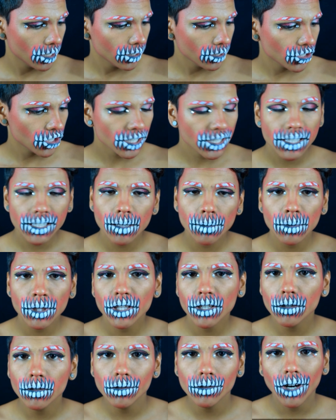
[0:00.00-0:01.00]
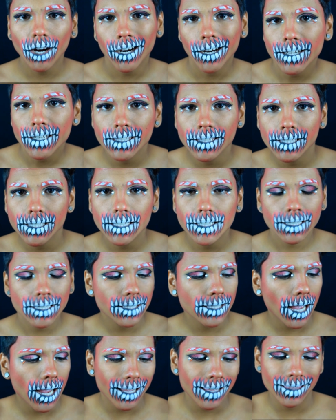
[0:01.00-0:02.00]
just some little artsy
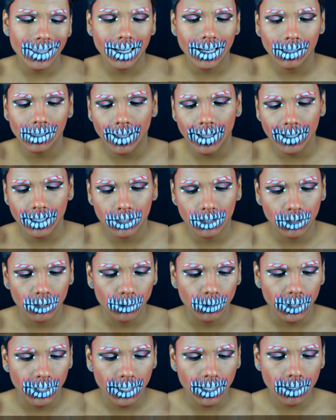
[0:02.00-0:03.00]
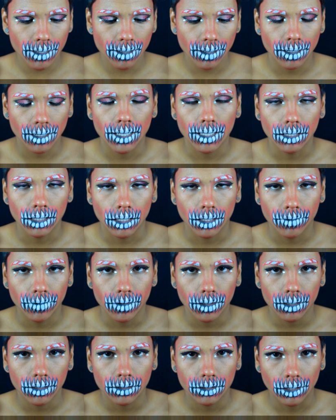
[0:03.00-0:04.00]
design that I like doing. I love
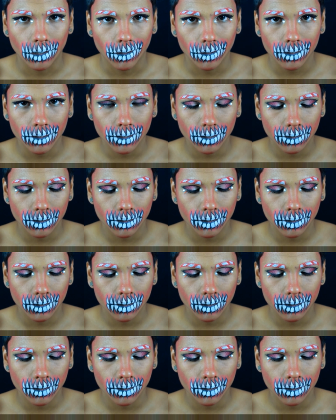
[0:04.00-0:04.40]
doll.